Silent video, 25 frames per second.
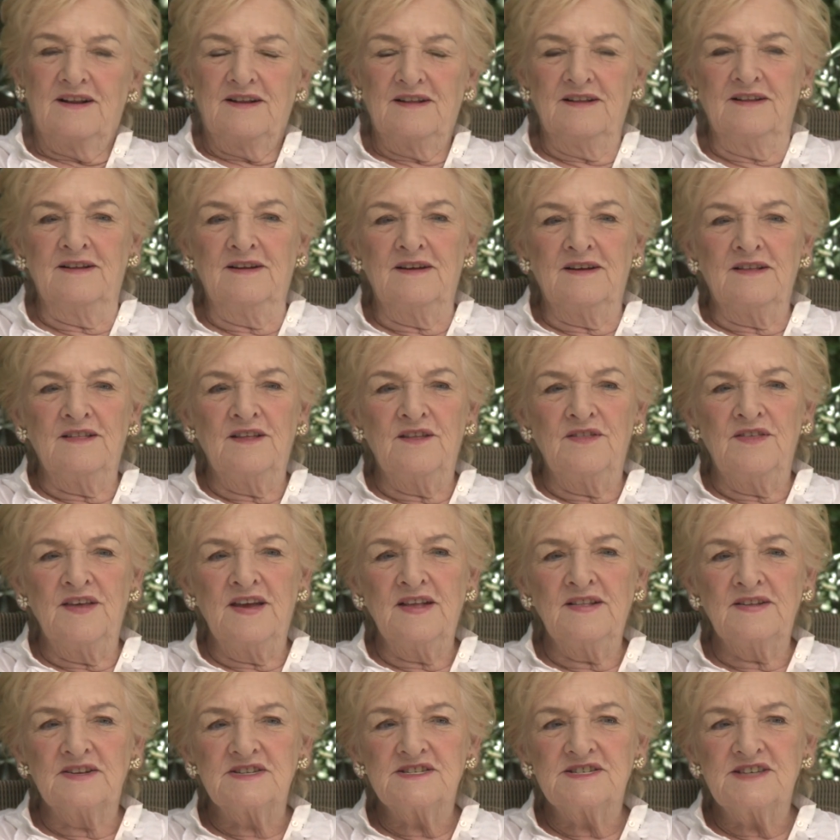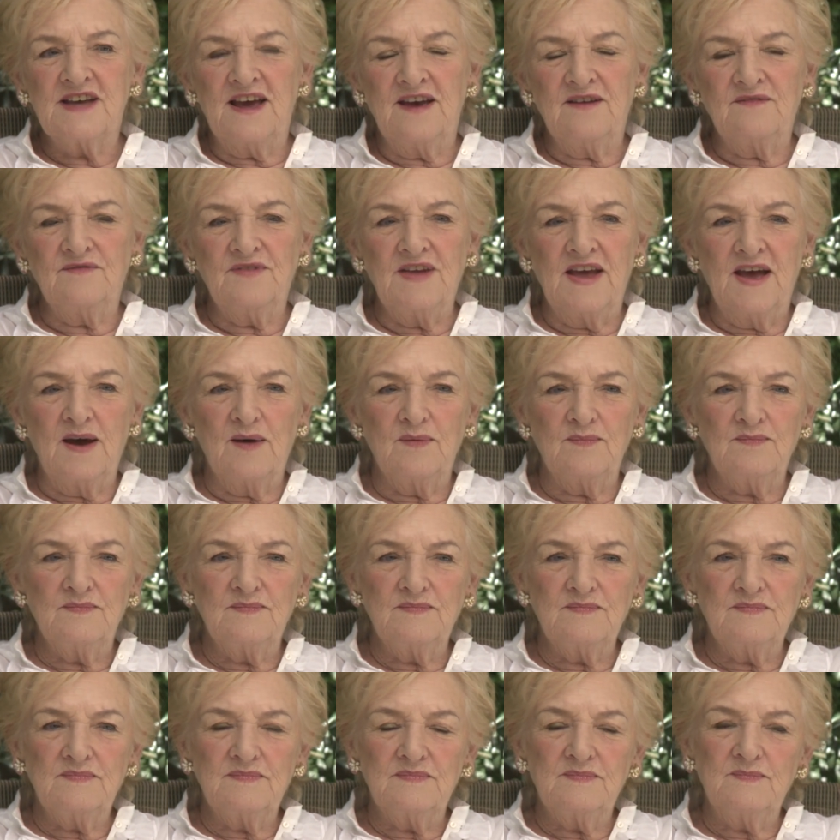And the thing that saved out
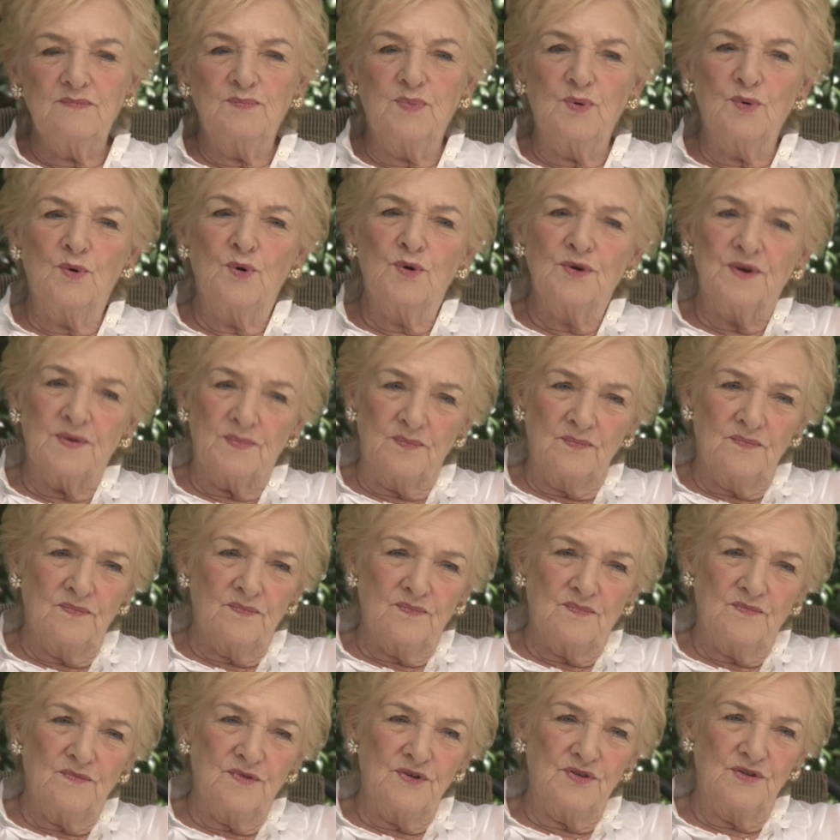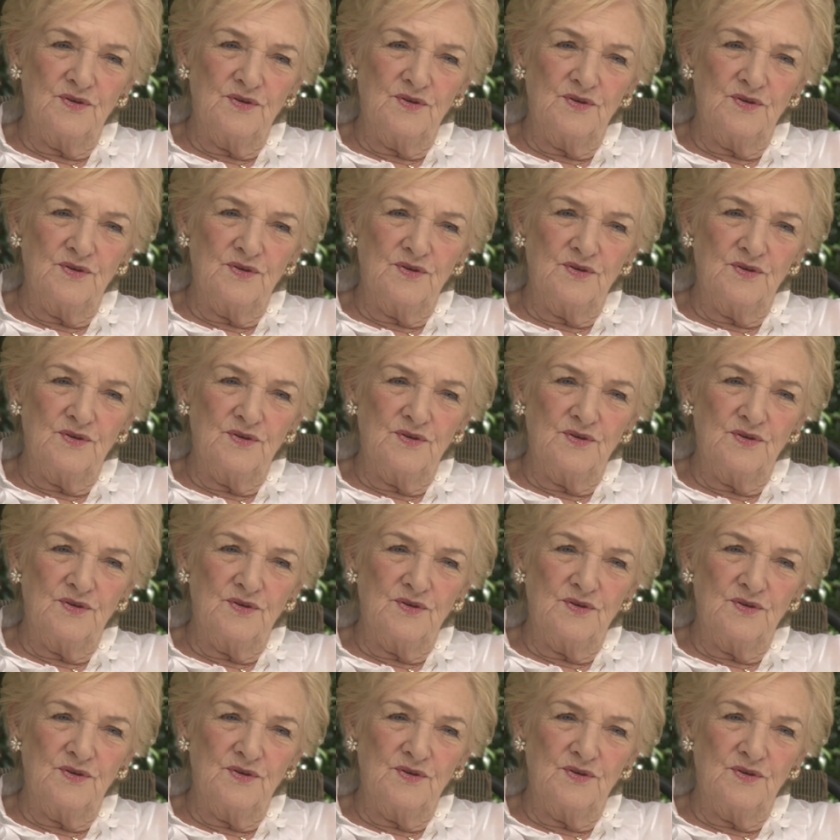boredom with